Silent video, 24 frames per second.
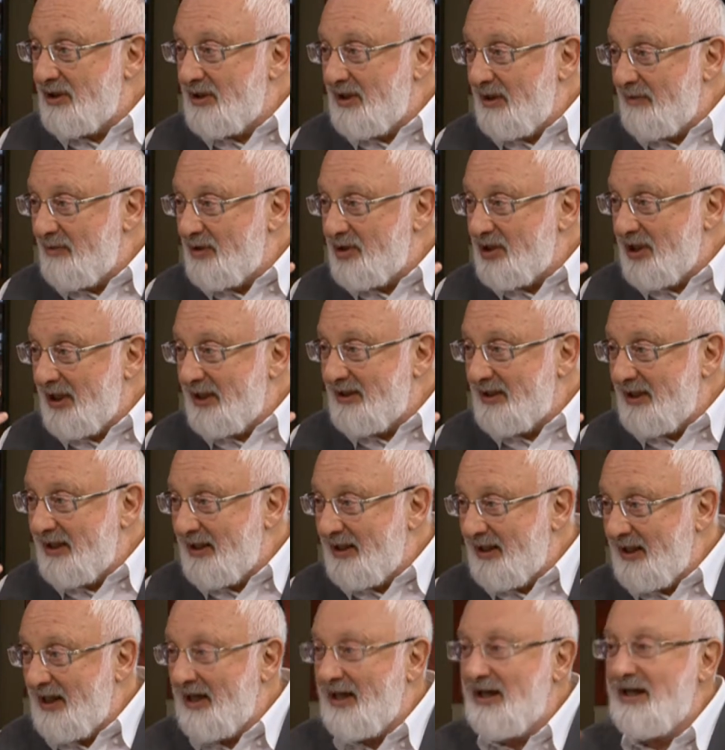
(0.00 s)
in order to
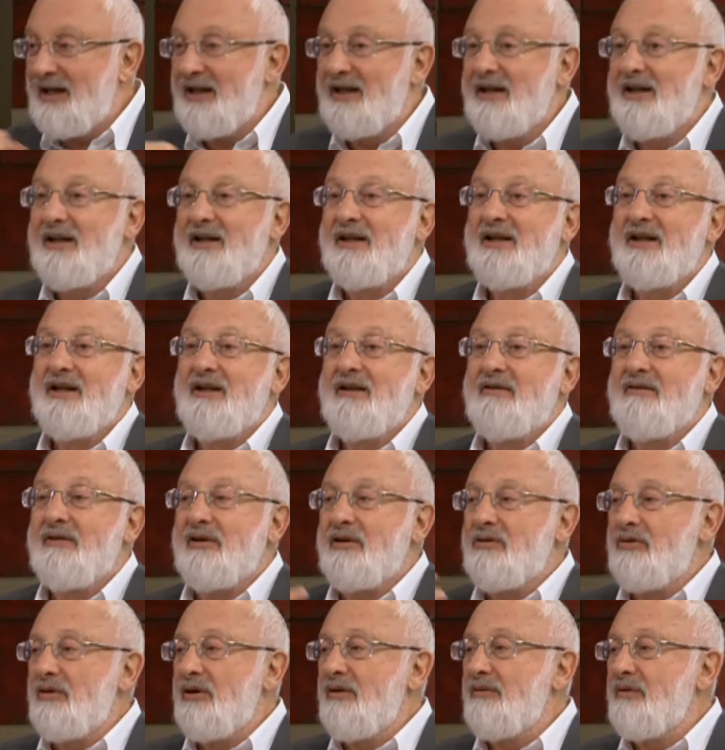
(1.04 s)
bring you
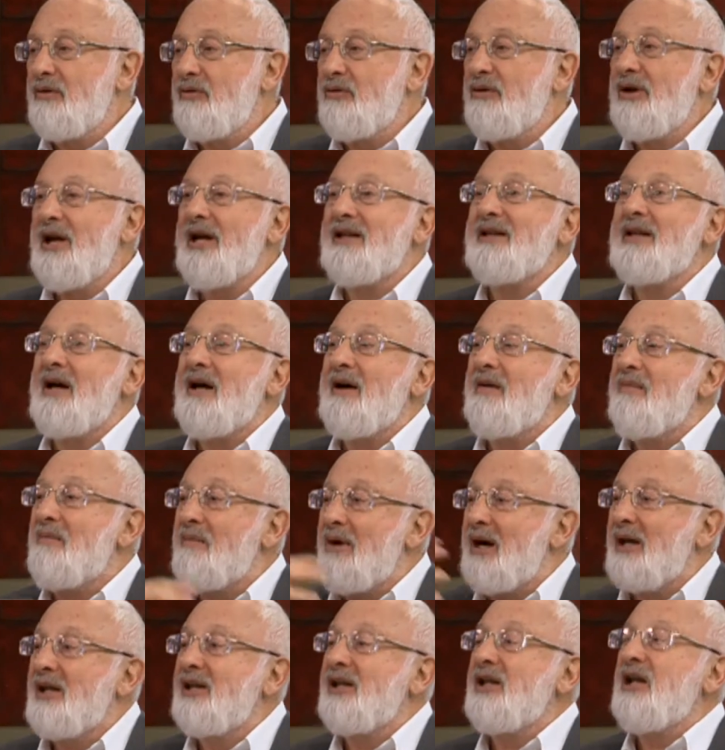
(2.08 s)
what I think you
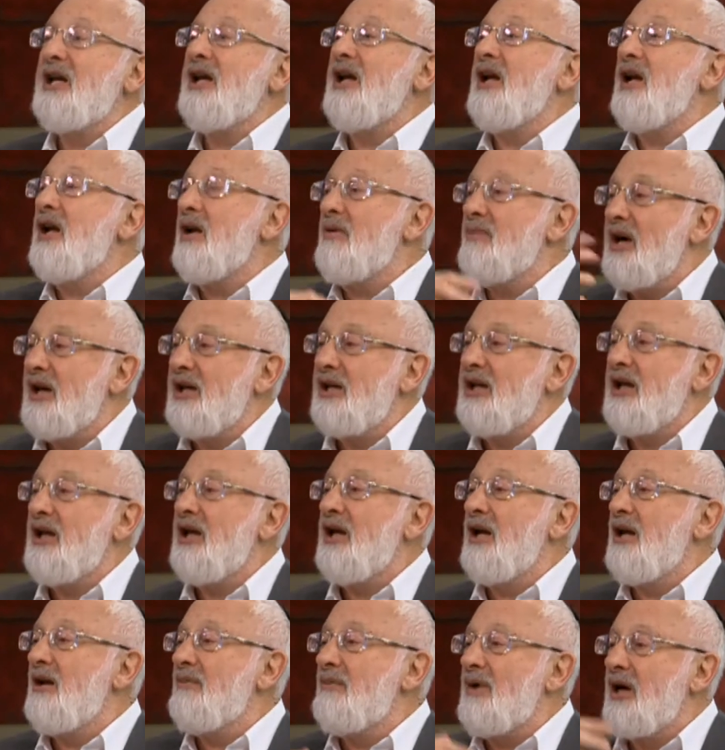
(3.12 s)
need, and
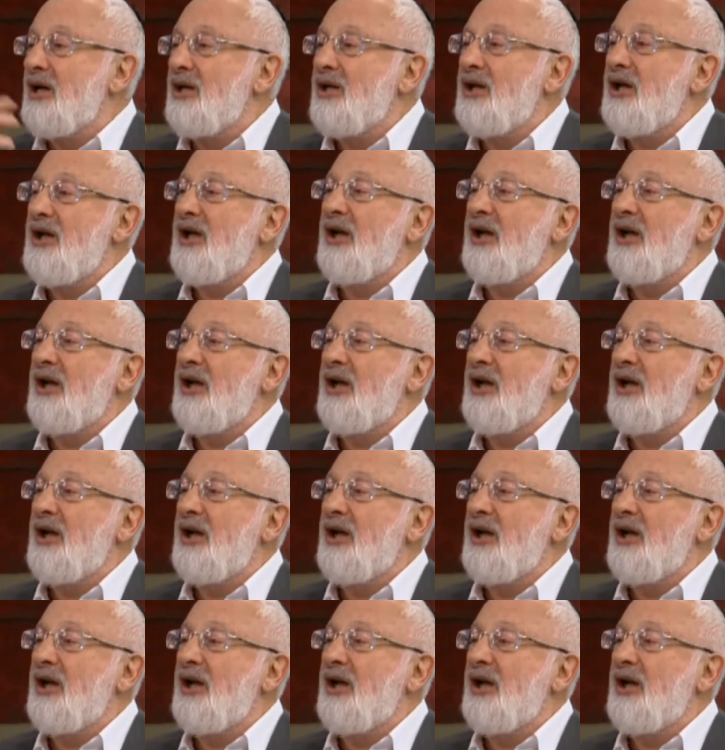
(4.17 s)
so forth